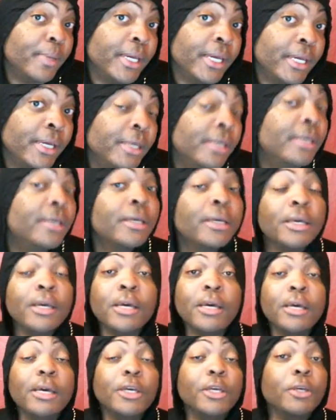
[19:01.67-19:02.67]
me,
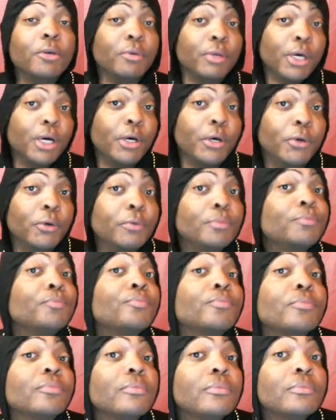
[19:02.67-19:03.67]

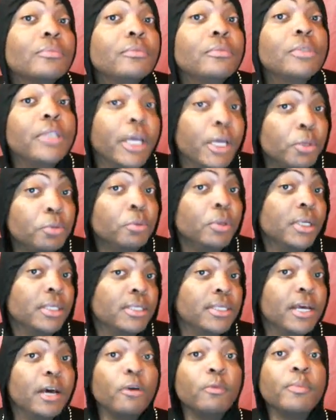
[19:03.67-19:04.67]
then you can
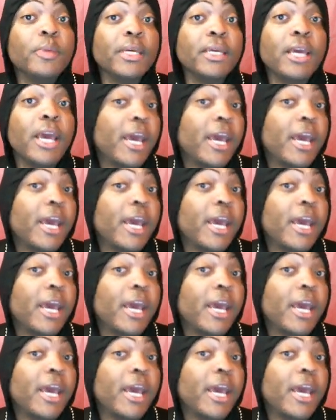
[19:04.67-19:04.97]
tell me,